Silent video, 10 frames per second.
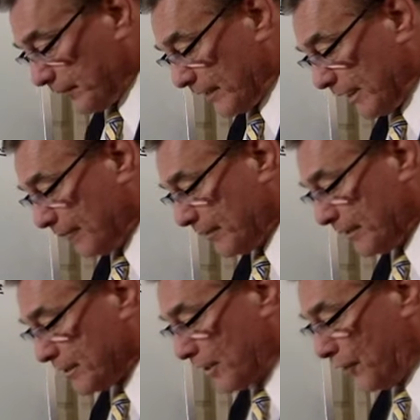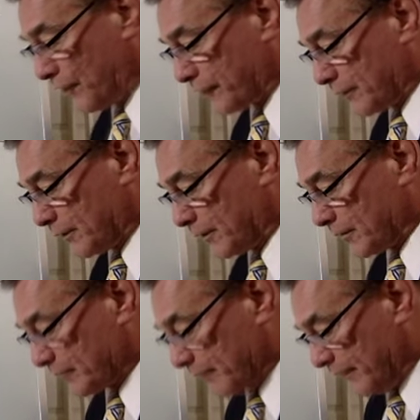company's overall
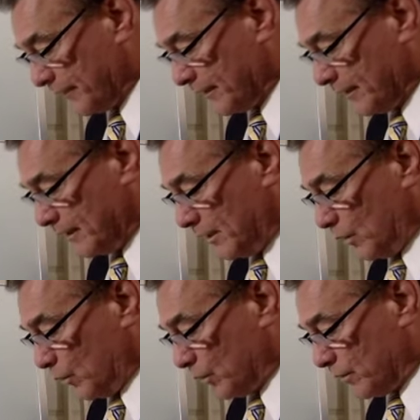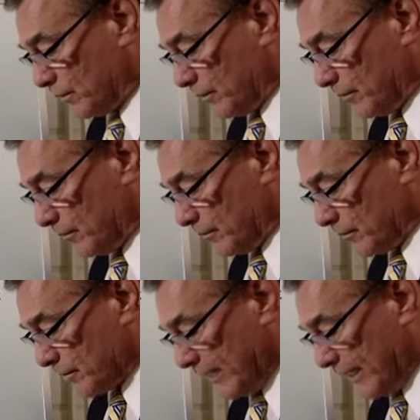profit would
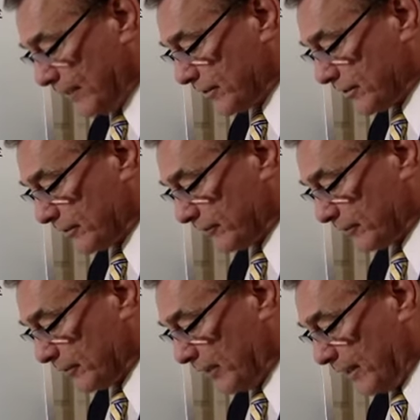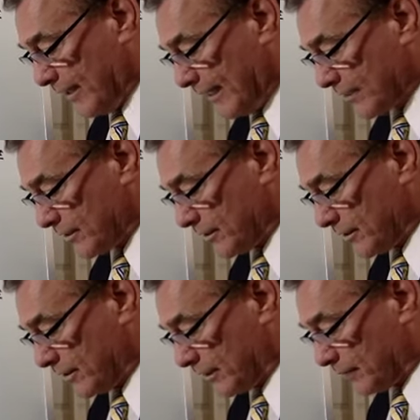change from
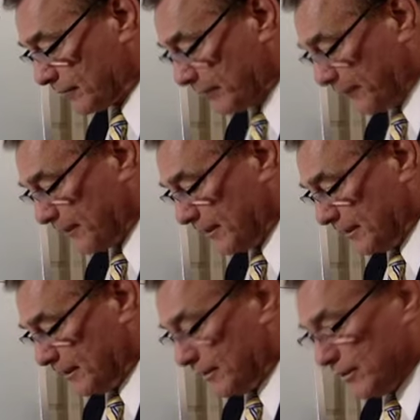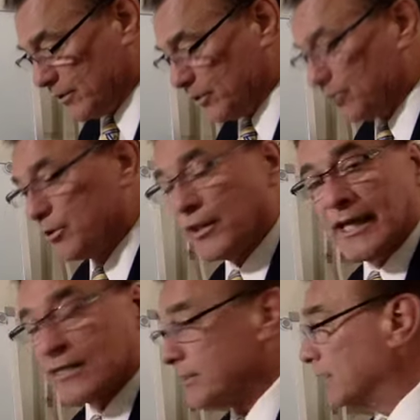$9,000 profit to a
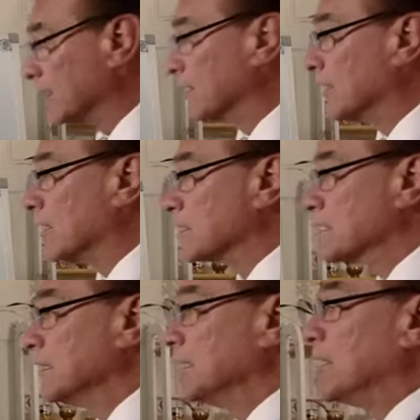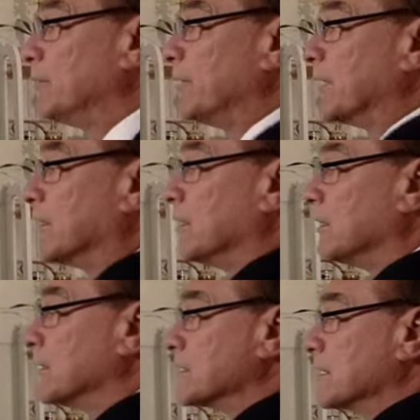$2,000 loss
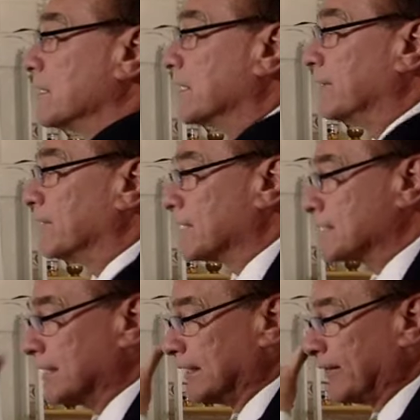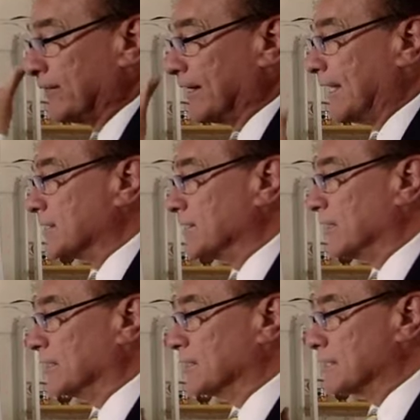because they've lost the
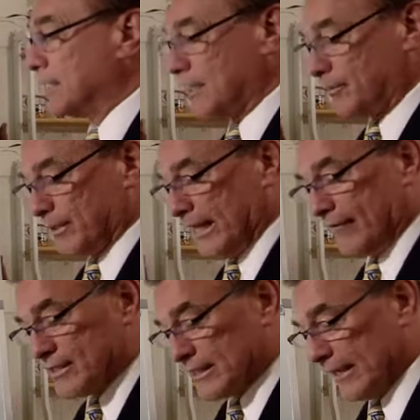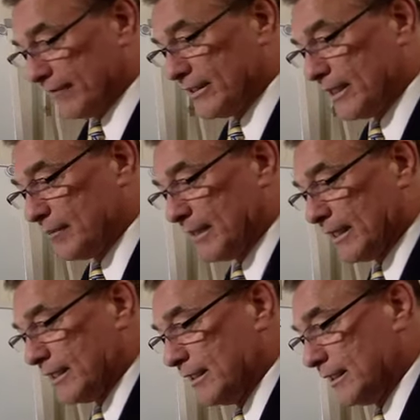$11,000 but haven't saved any
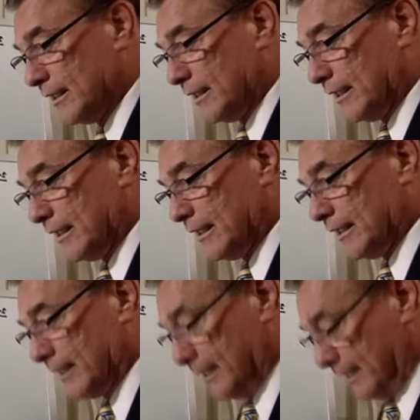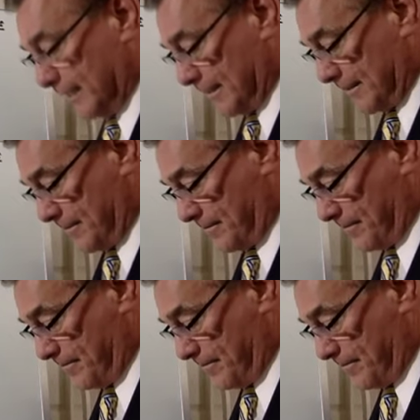money in the